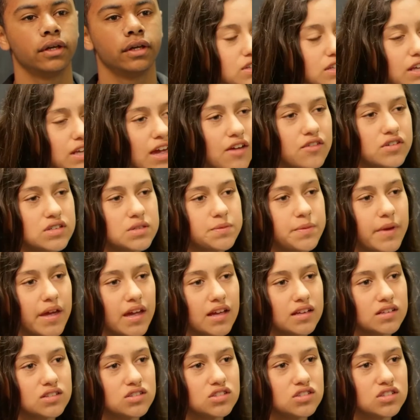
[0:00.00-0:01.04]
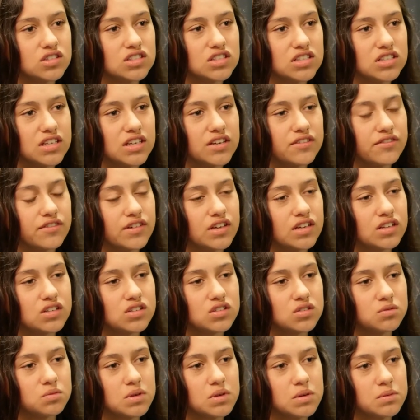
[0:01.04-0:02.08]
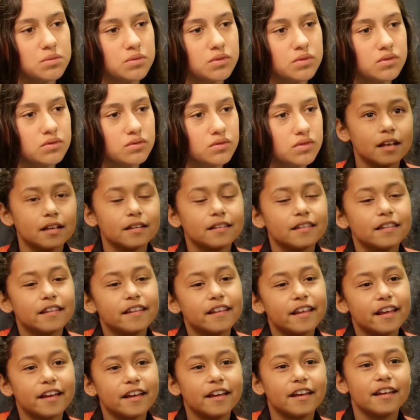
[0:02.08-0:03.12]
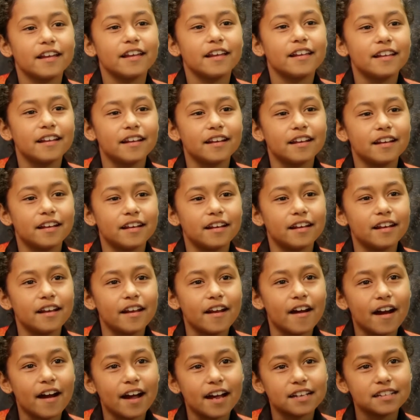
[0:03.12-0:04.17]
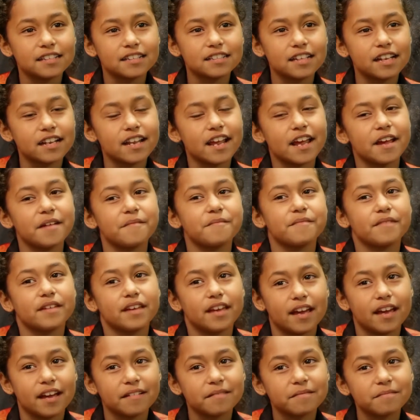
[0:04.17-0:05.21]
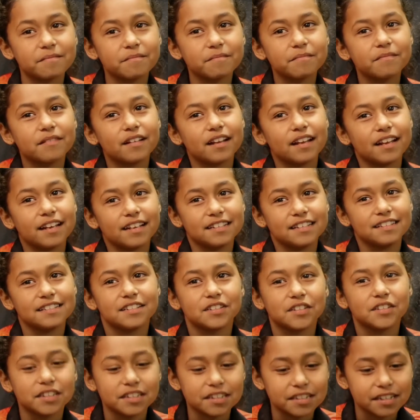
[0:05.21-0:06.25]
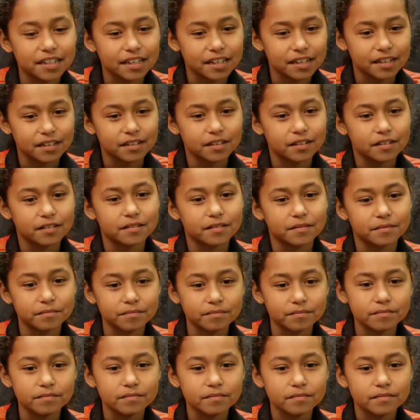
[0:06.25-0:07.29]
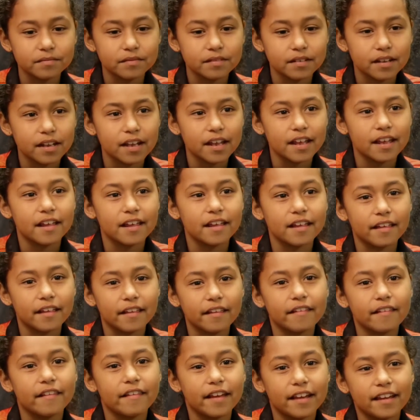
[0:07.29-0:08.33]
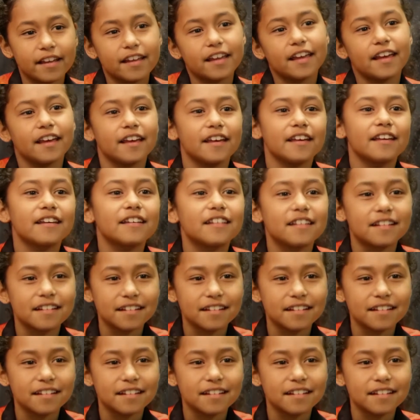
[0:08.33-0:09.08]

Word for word: To get respect, you need to give it to people. They're nice, they take me out places and um, they care.